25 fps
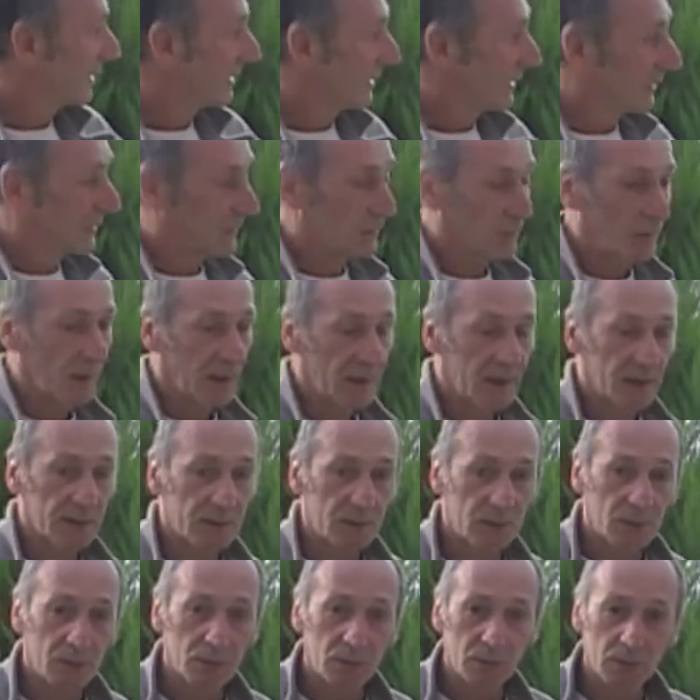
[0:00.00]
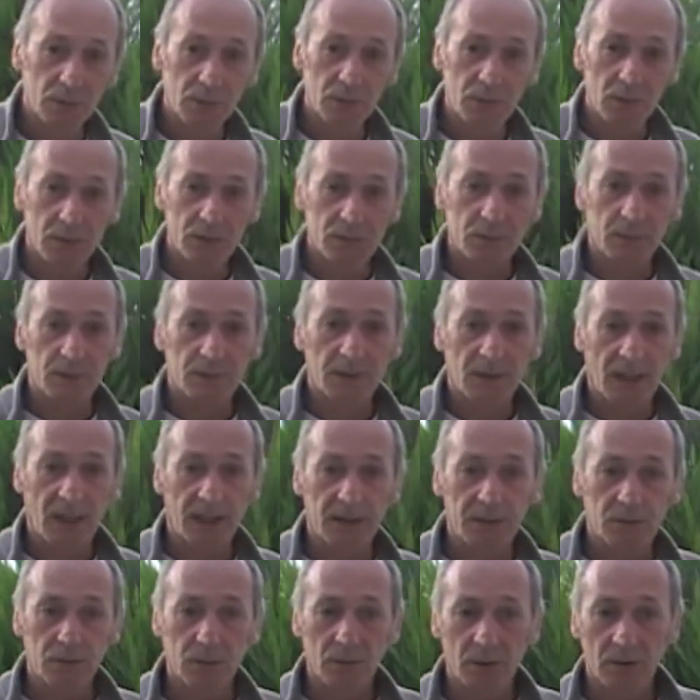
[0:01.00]
this one to
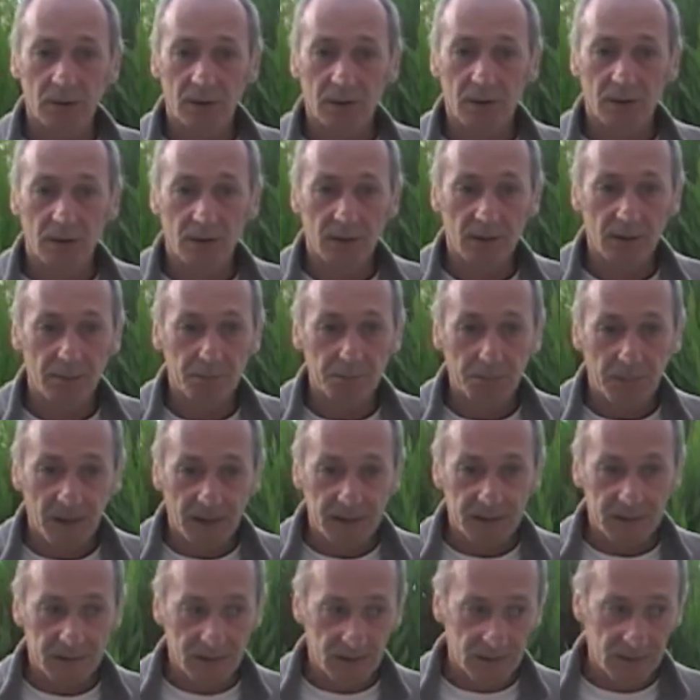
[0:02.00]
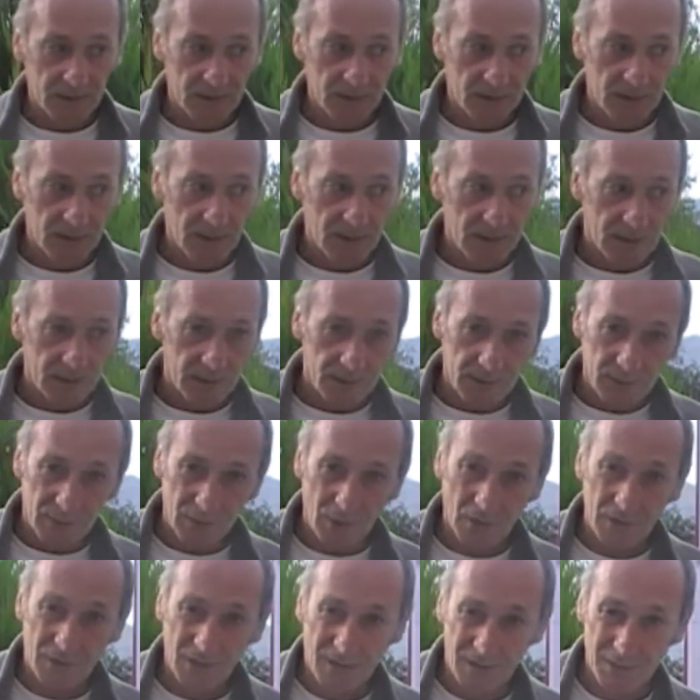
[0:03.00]
try to learn, but it's
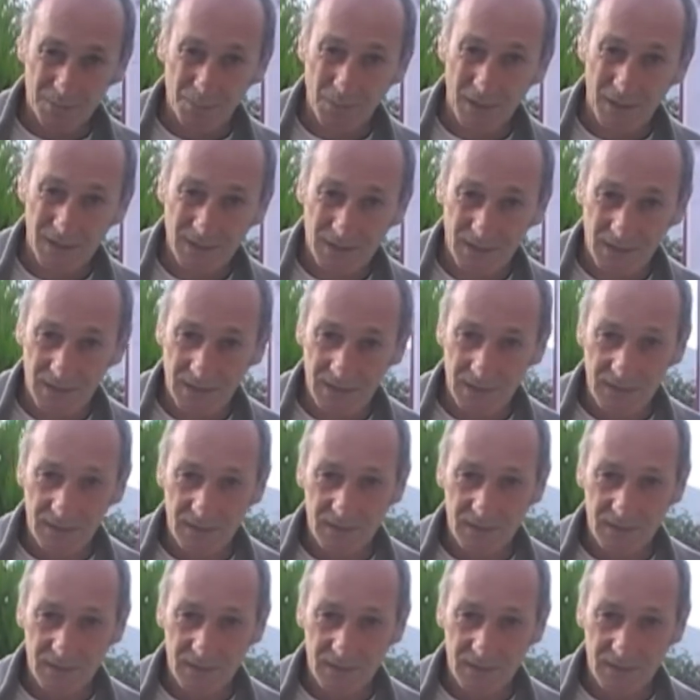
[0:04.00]
not respecting,